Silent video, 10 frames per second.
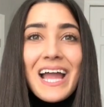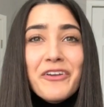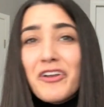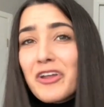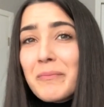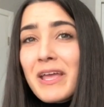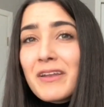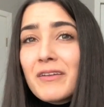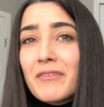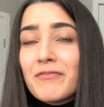I
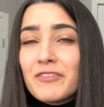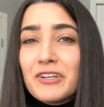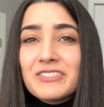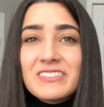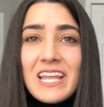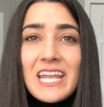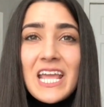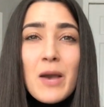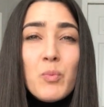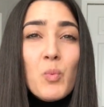recommend first
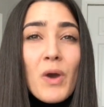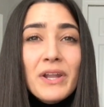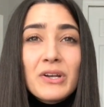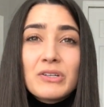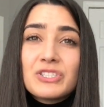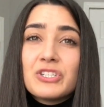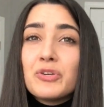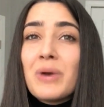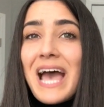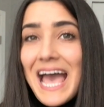setting up 1 or
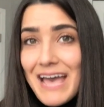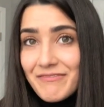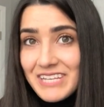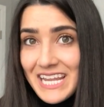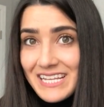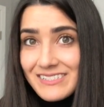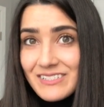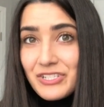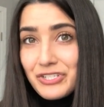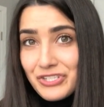2 half
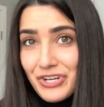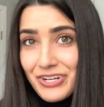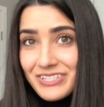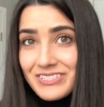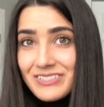days to start.